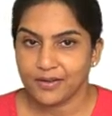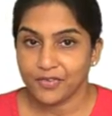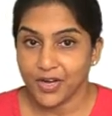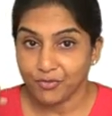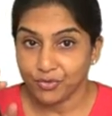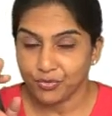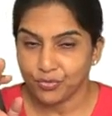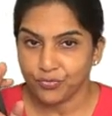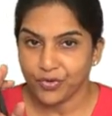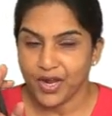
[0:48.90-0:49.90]
we have to
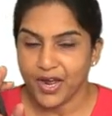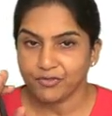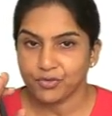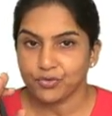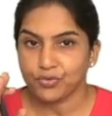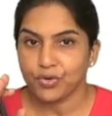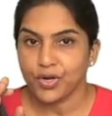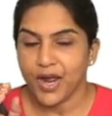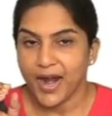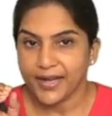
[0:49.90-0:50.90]
we have to
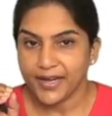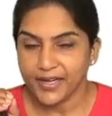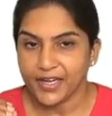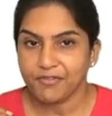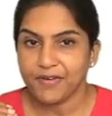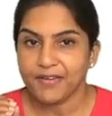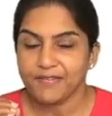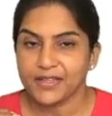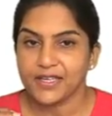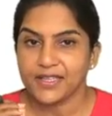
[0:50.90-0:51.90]
identify
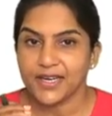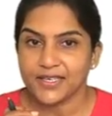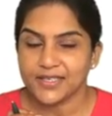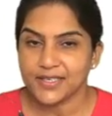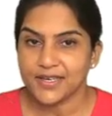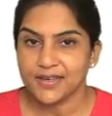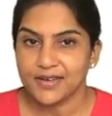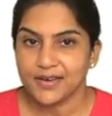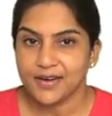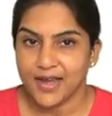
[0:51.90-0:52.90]
whether that is a
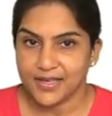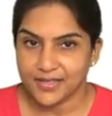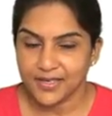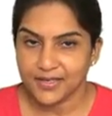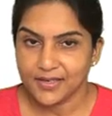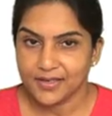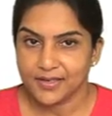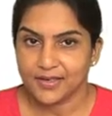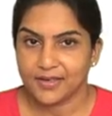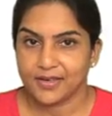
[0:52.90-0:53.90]
asset
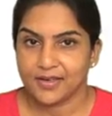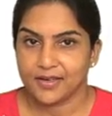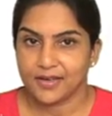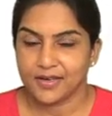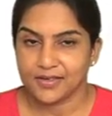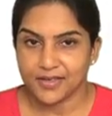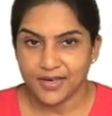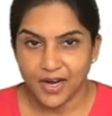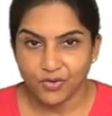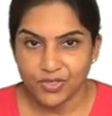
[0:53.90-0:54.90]
it is
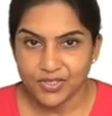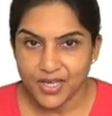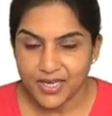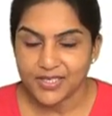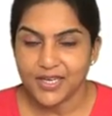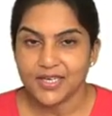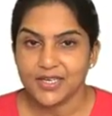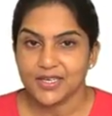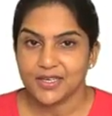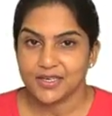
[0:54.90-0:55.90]
account is the asset
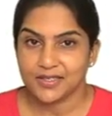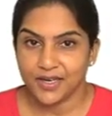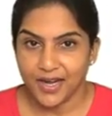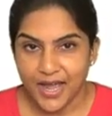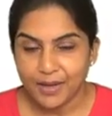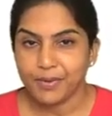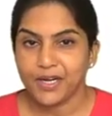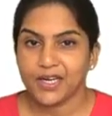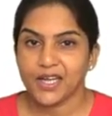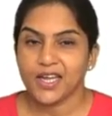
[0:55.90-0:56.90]
is a
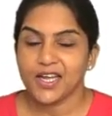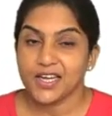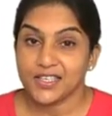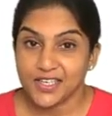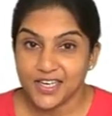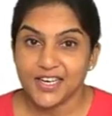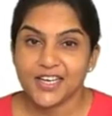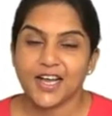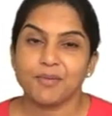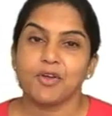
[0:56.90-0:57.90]
liability is an
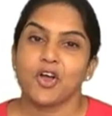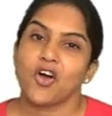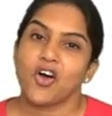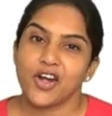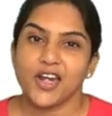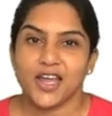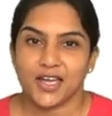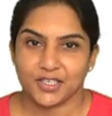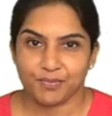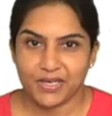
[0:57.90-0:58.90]
income or an
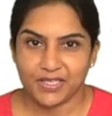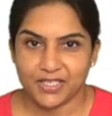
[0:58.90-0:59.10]
expense